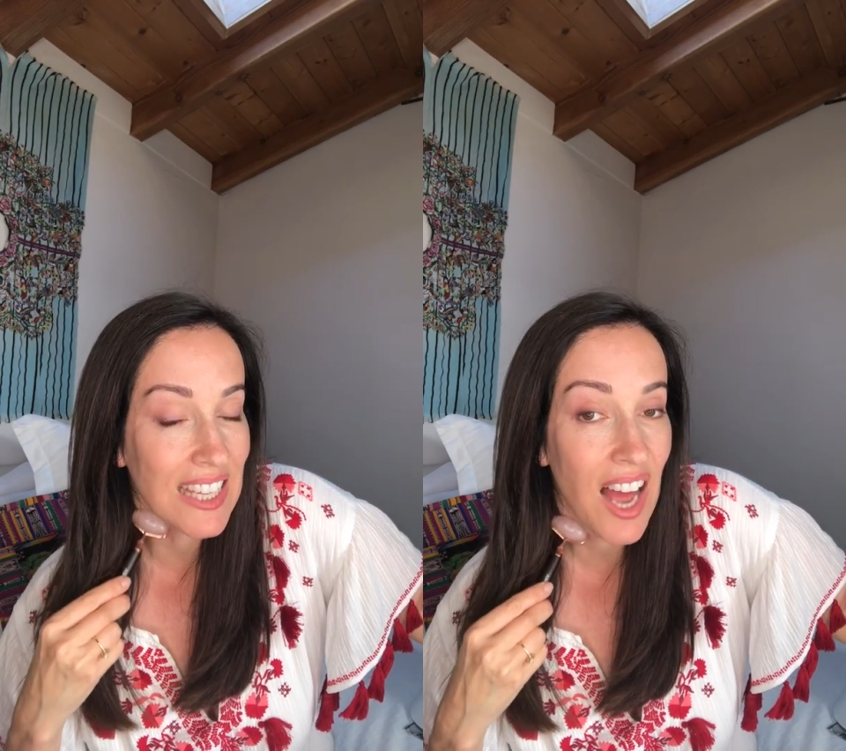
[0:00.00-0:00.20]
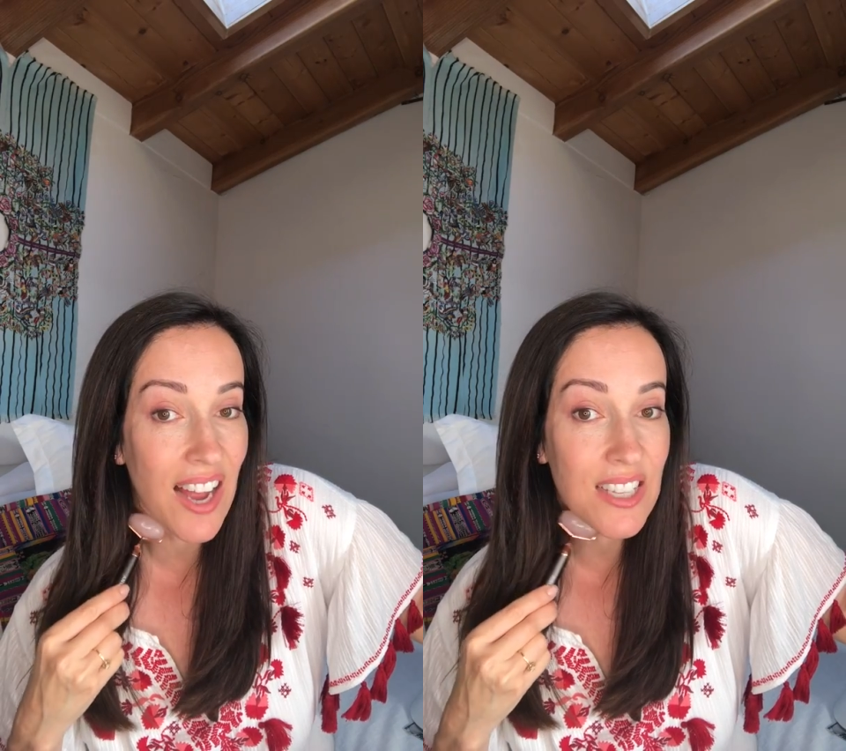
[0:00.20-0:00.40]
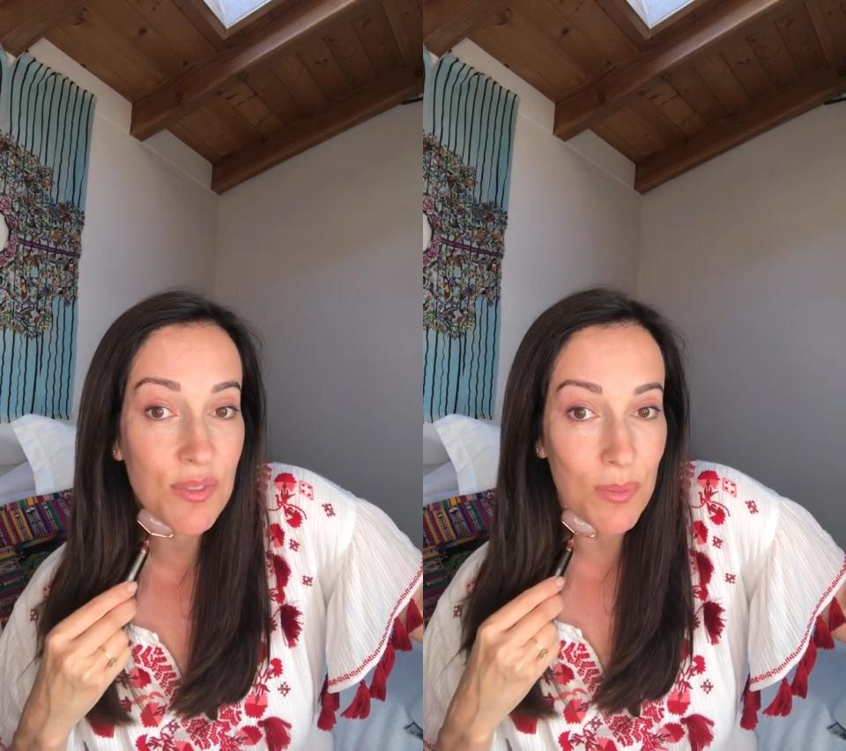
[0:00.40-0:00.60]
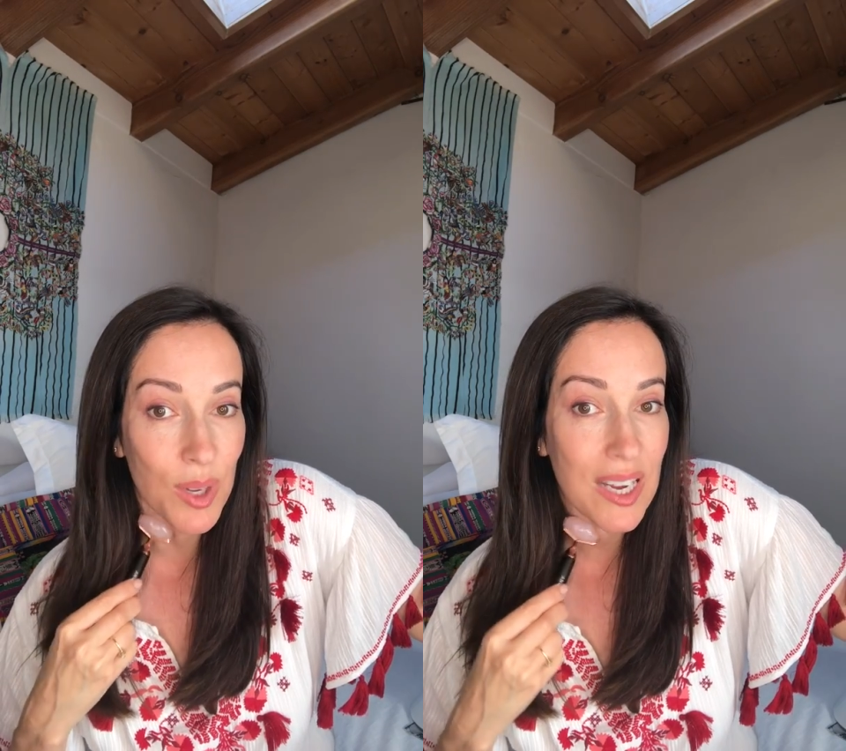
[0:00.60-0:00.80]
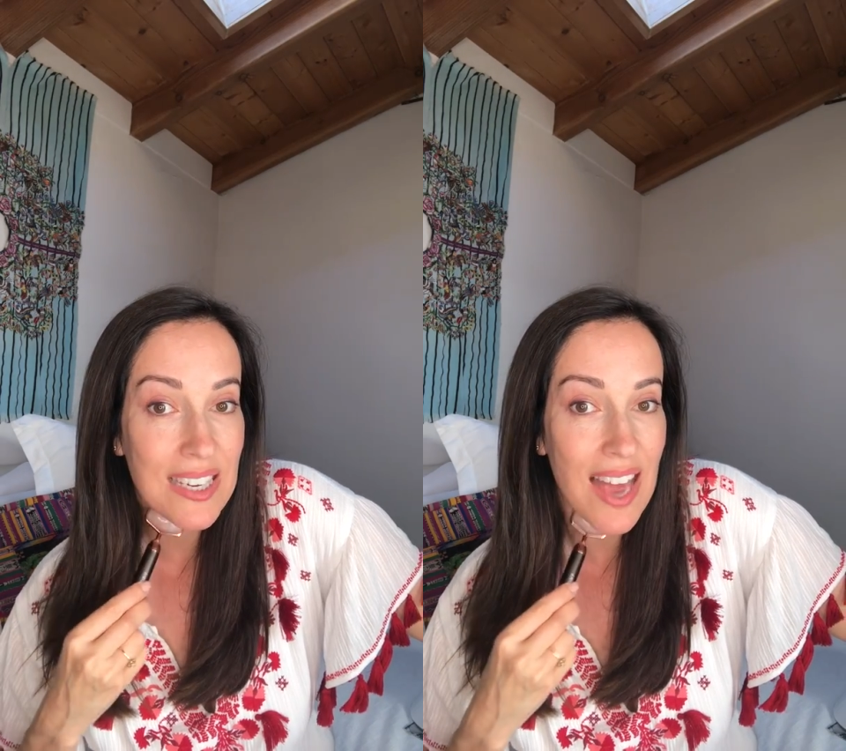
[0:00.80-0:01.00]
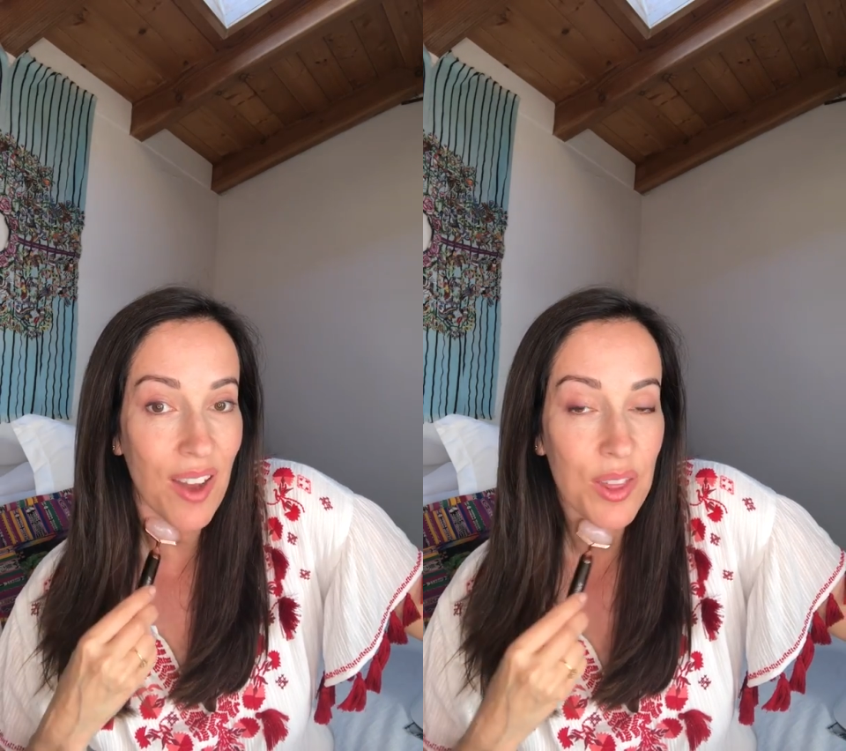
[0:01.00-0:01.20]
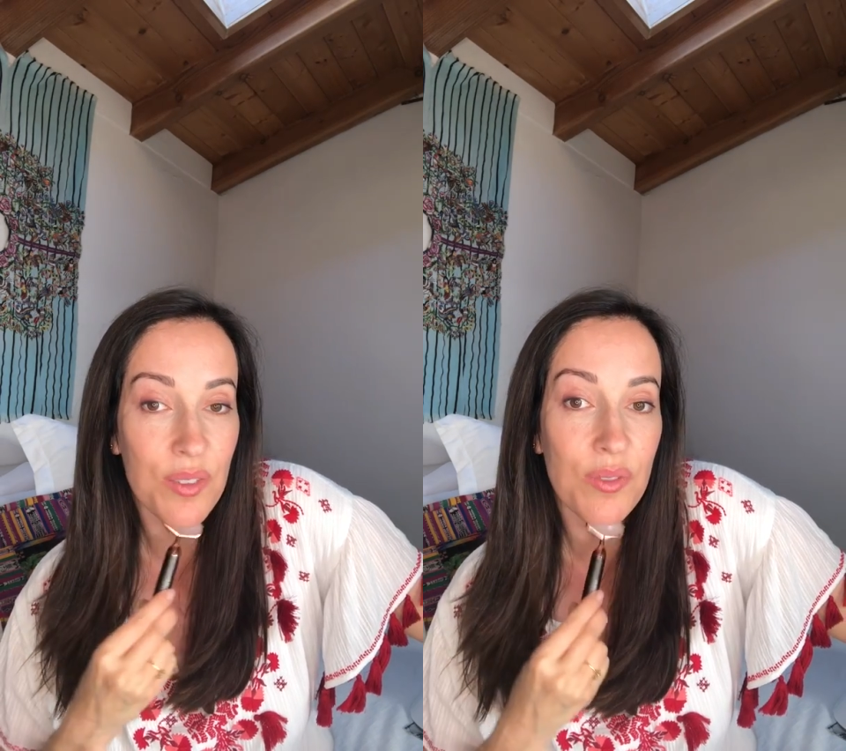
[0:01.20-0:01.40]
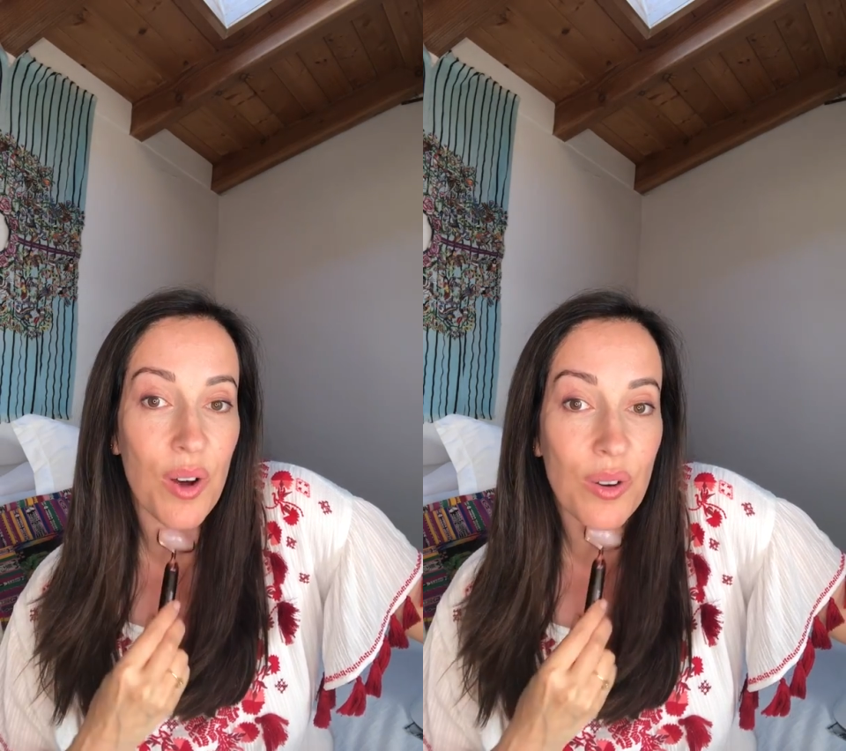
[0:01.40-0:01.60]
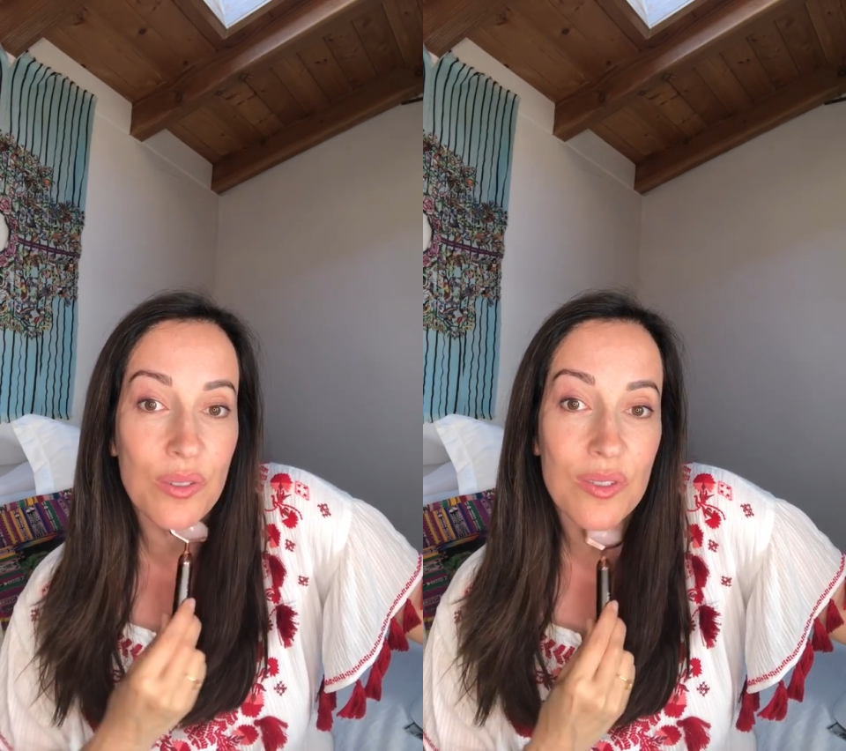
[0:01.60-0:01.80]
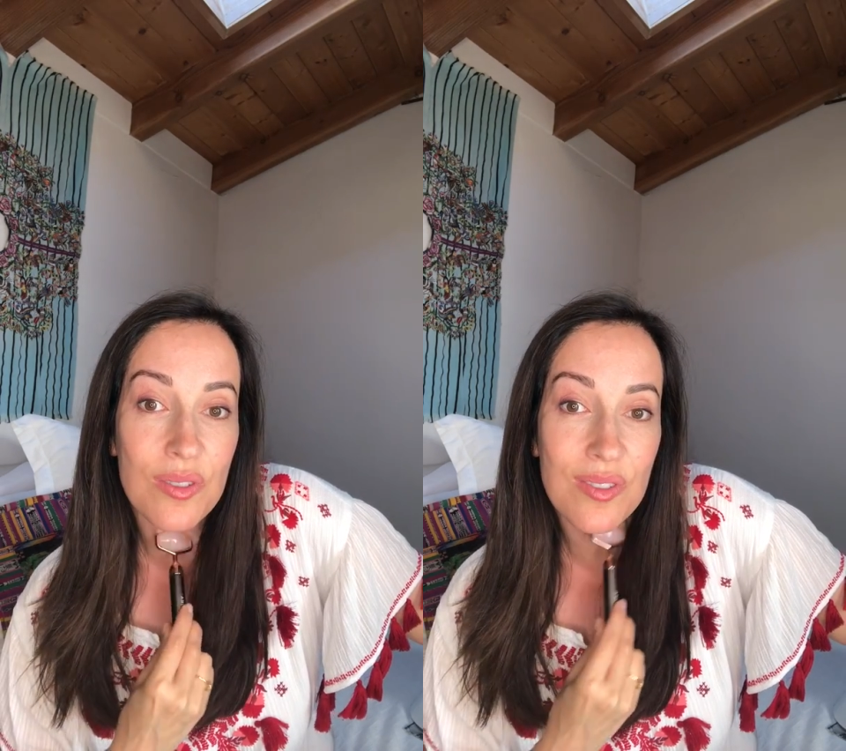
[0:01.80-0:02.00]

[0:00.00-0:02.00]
lines from looking down at the phone.